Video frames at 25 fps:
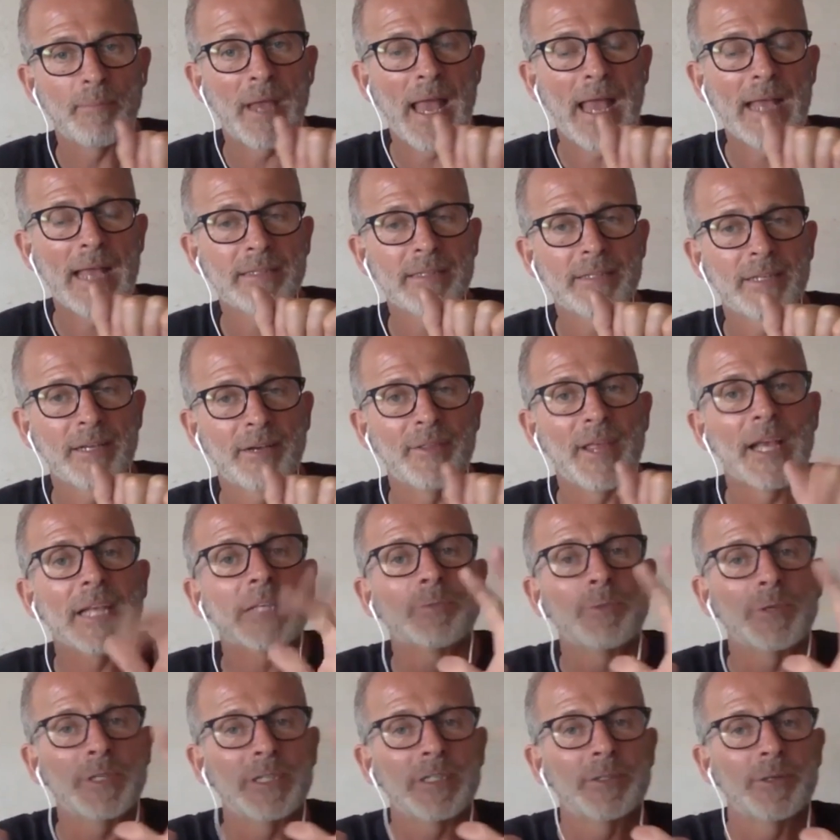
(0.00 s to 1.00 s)
And so
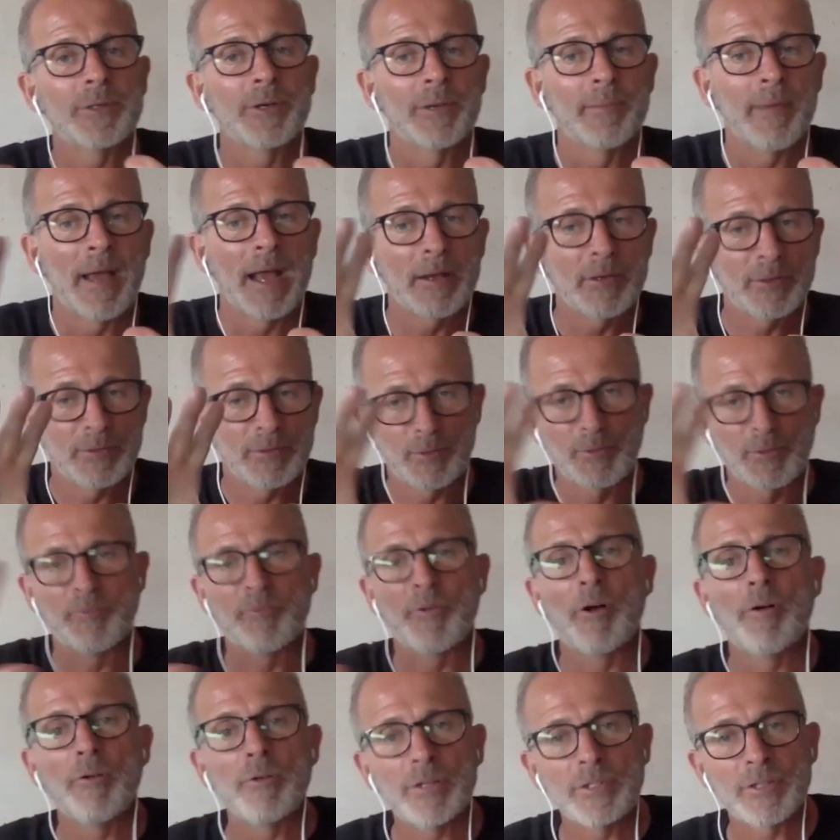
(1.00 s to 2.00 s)
that's what he's talking about. As we
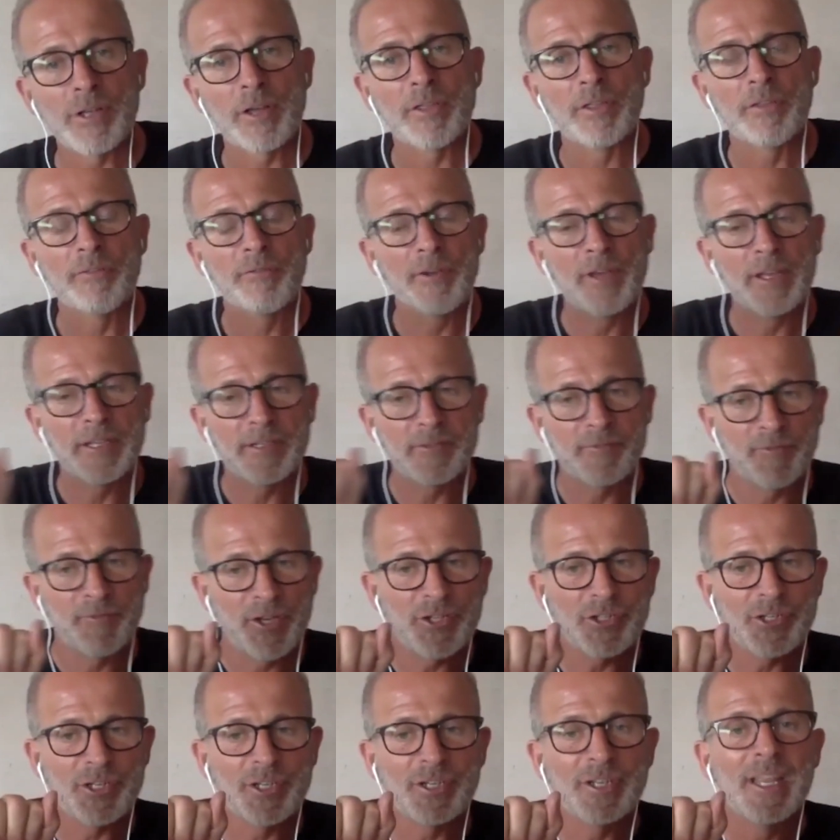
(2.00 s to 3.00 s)
focus on the
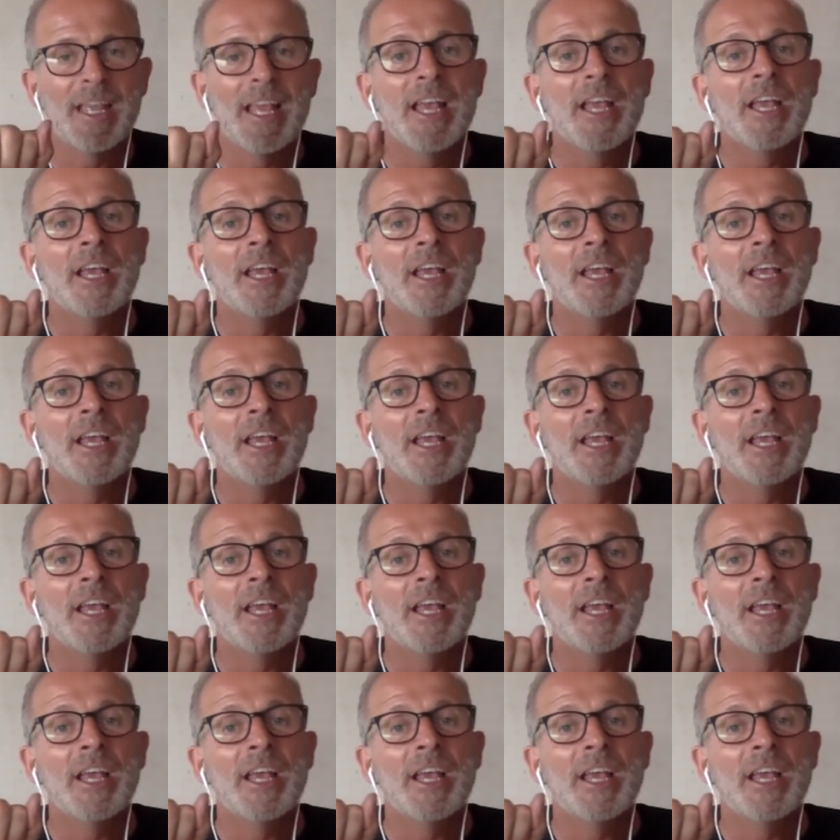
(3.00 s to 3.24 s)
vision,